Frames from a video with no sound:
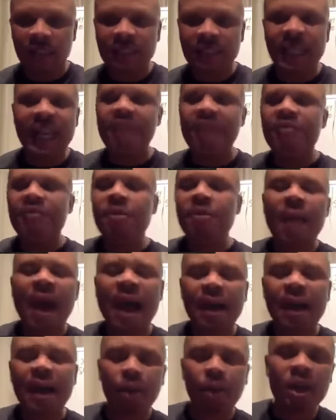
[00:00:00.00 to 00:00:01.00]
Tell
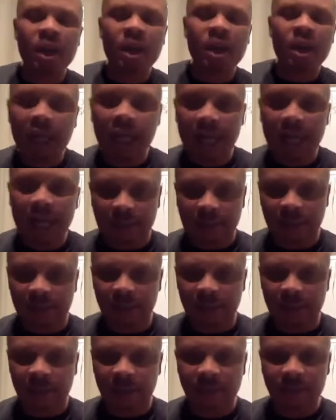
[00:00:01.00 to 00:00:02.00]
everybody, bring your
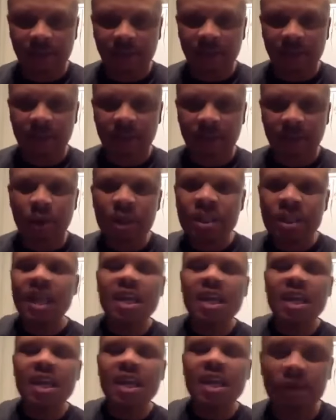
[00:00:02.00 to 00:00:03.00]
list. Bring your
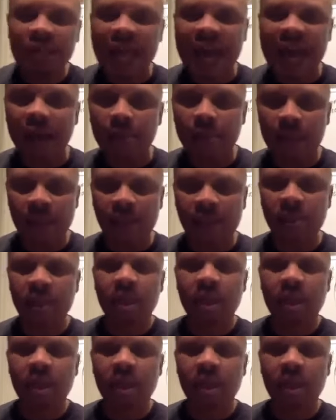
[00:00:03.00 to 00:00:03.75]
email database.